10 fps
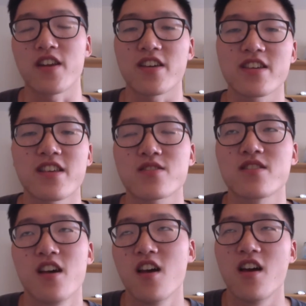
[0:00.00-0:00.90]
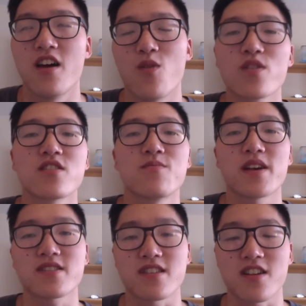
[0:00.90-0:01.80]
And I think that's one of the
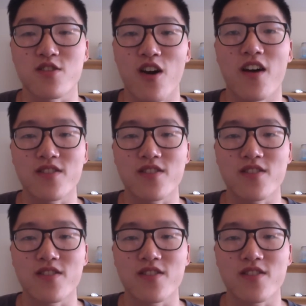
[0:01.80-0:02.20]
best things I got out